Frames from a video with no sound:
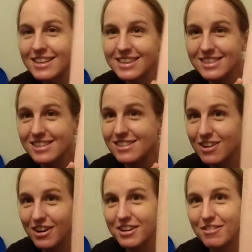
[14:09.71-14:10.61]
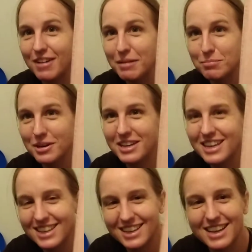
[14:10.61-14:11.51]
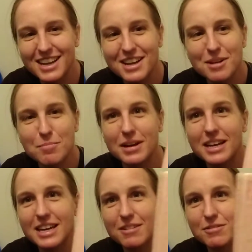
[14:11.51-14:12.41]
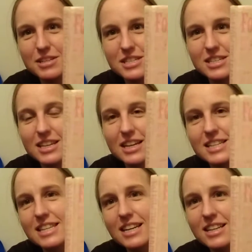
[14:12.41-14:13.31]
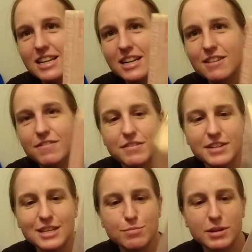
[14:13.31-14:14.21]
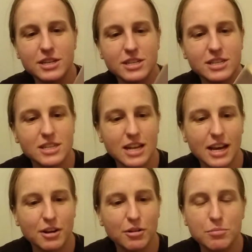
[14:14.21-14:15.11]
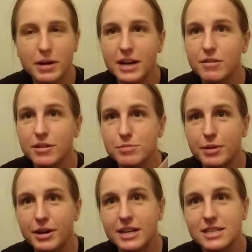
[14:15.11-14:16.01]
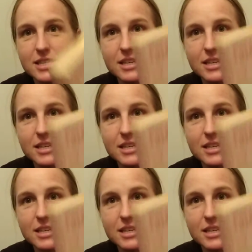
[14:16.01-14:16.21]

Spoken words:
This is not a great book, but it's set in the 1950s, but it just echoed my own experience.